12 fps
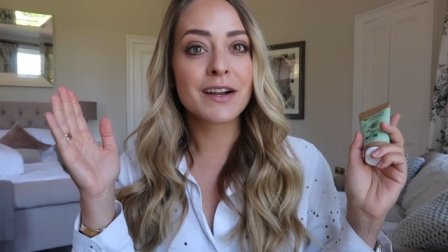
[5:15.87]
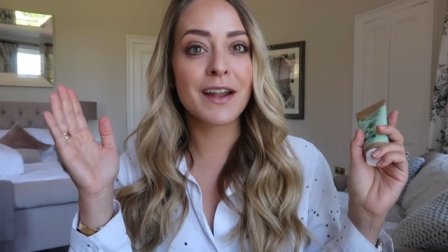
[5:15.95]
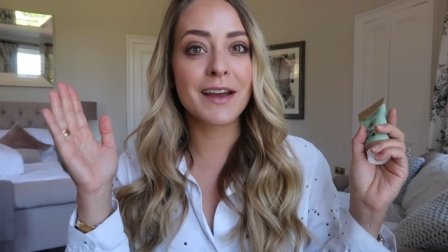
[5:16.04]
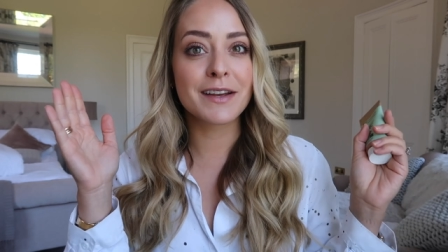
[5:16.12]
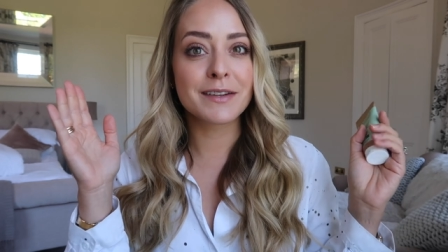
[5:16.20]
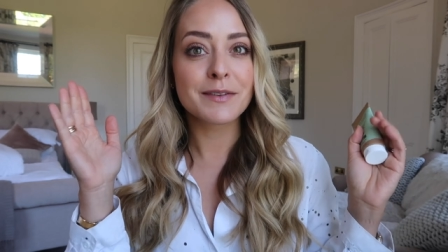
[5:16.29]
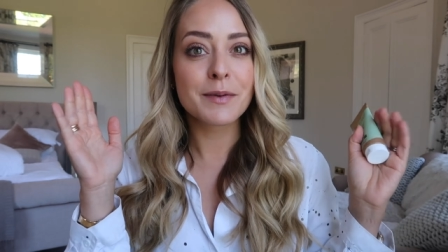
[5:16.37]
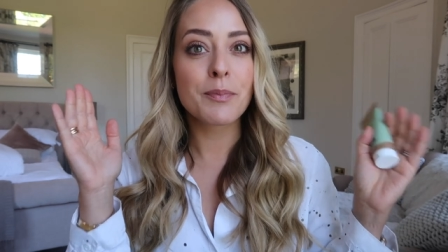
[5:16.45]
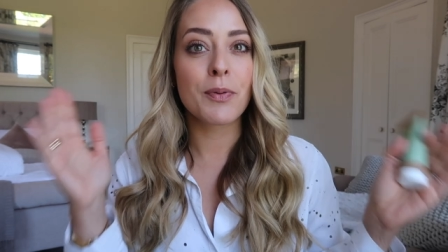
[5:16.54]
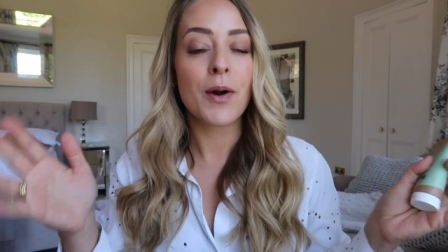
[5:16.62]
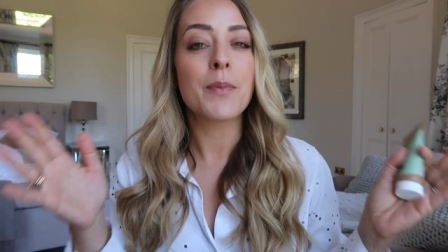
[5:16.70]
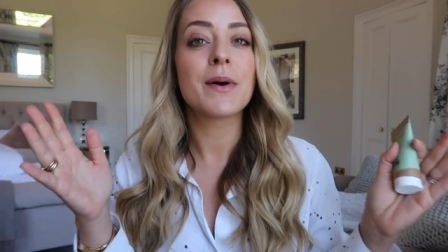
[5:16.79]
like,
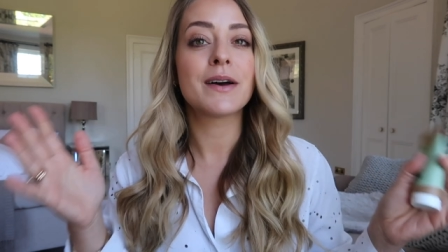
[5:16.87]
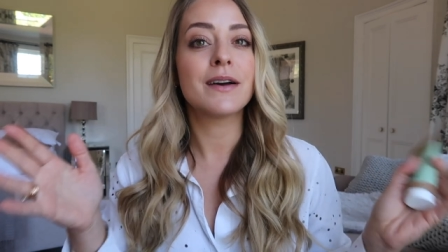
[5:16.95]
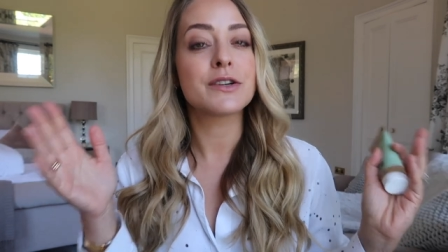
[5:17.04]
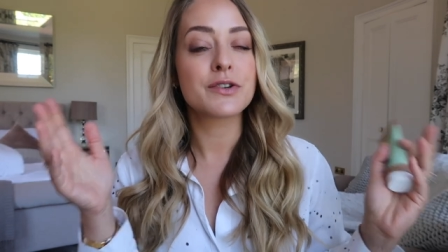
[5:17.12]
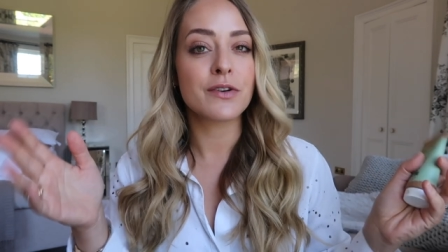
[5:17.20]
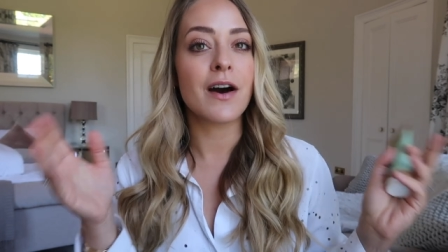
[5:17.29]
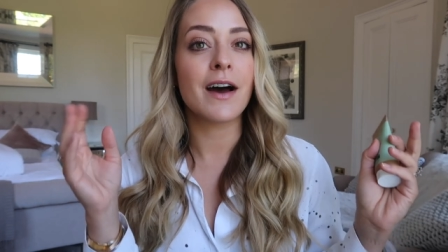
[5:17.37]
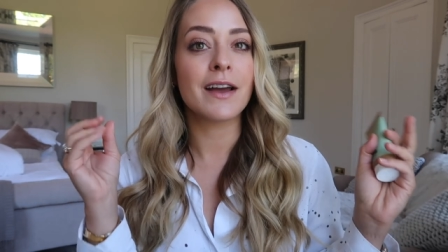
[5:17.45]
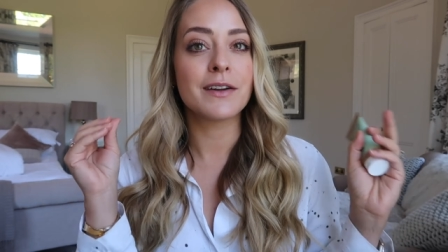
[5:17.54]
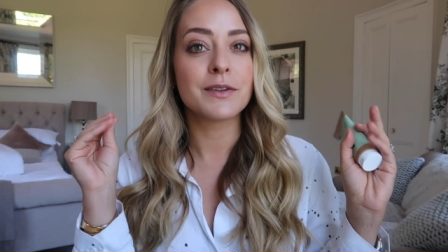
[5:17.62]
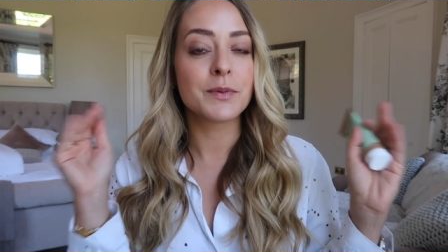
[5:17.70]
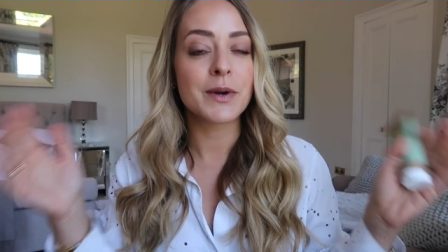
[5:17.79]
proper
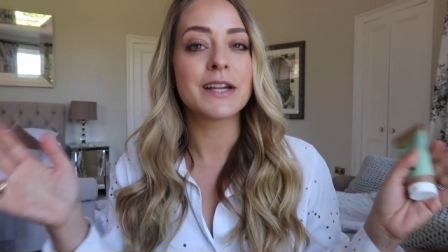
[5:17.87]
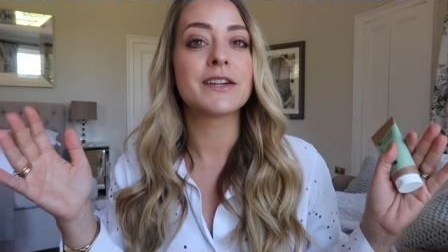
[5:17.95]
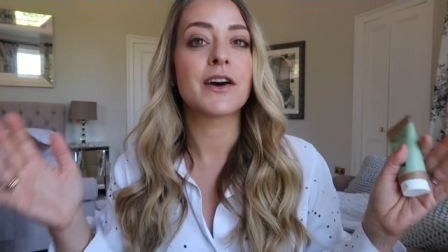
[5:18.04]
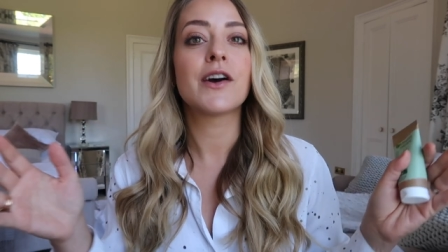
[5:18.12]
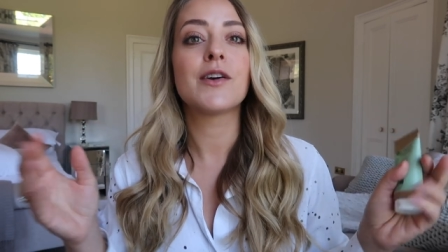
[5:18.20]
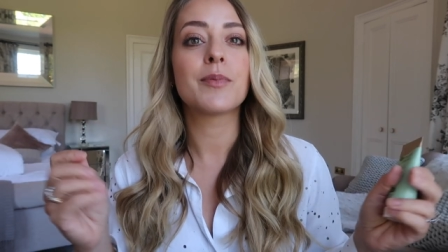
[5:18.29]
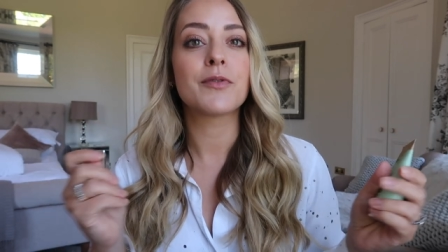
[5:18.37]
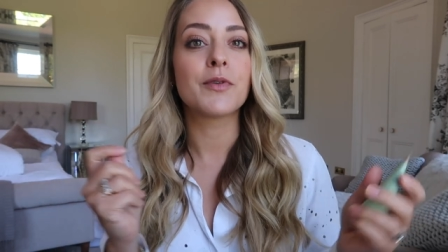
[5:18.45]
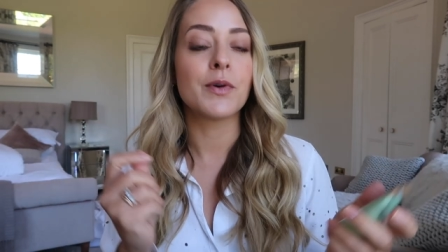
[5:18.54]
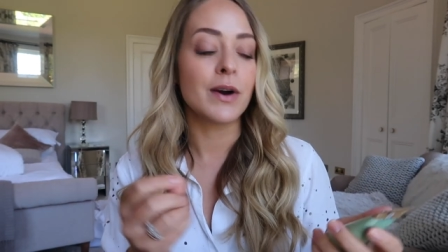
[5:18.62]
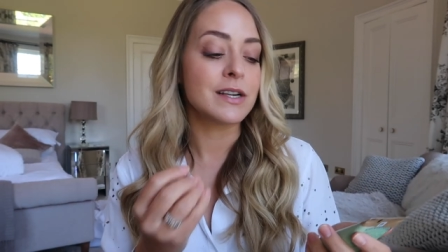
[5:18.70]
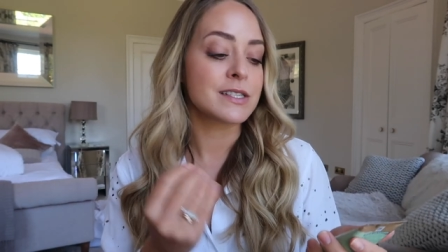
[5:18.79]
trial window
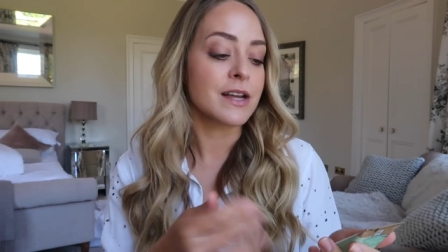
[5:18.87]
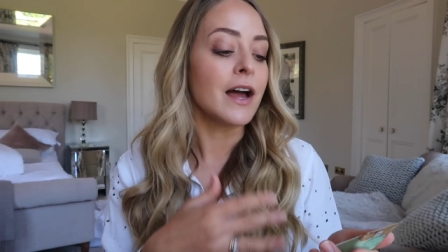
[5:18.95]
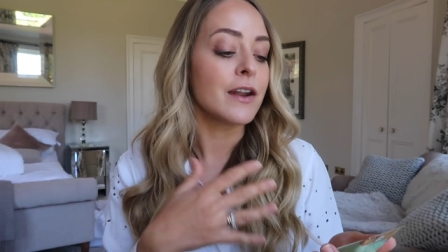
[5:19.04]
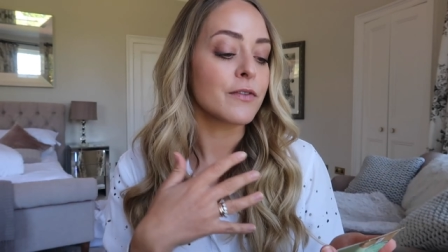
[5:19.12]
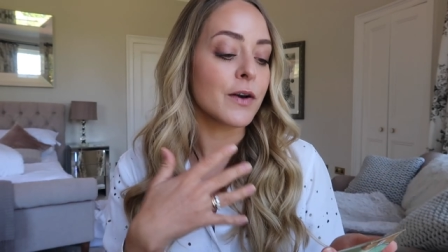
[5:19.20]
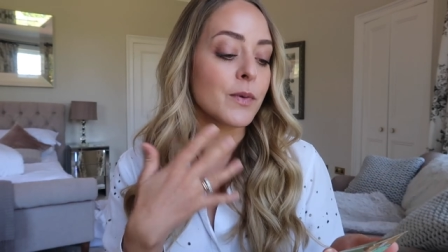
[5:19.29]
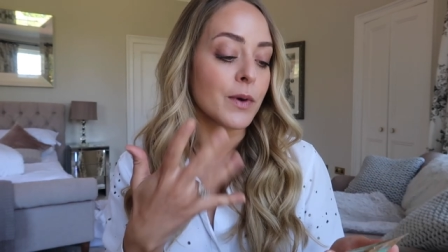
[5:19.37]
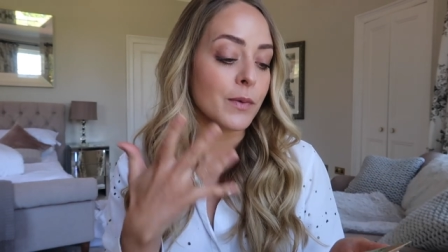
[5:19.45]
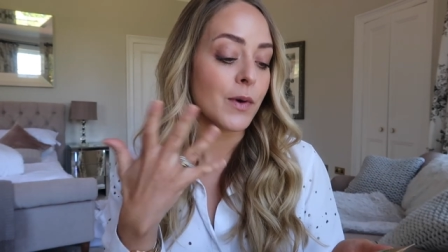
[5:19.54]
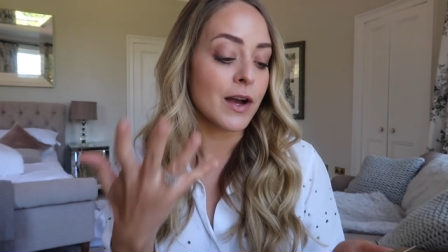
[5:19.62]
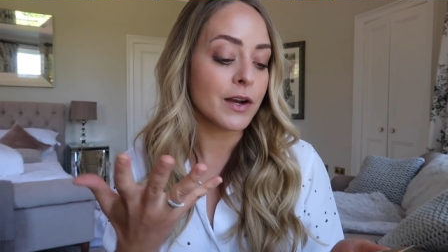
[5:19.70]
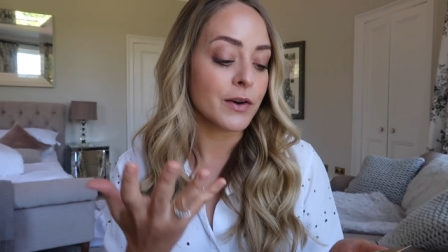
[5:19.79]
before I decide if I want
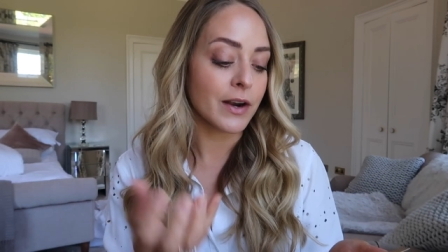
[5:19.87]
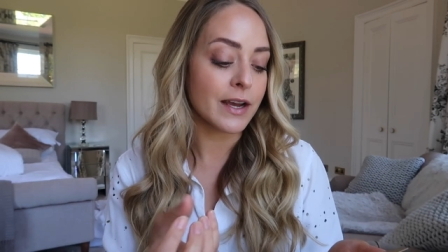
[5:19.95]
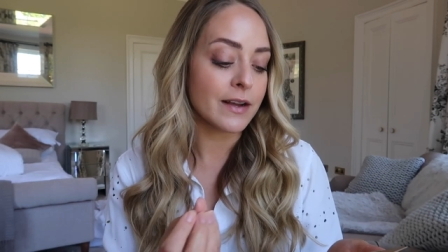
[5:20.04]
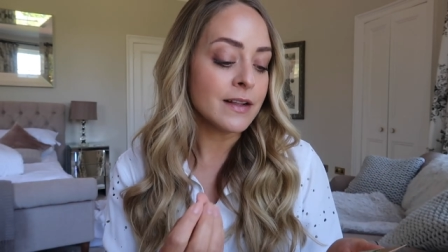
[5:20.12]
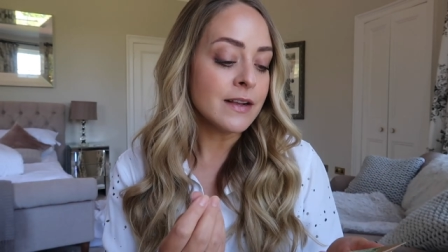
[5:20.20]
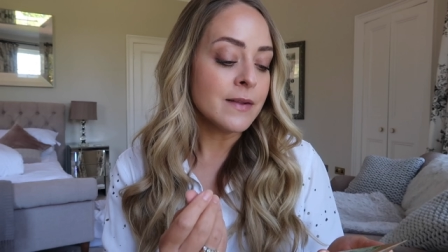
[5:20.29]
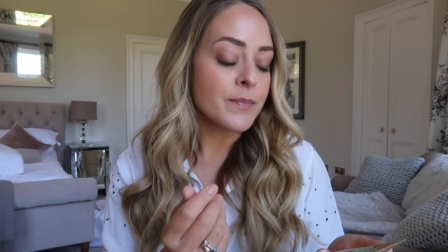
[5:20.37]
to work on it.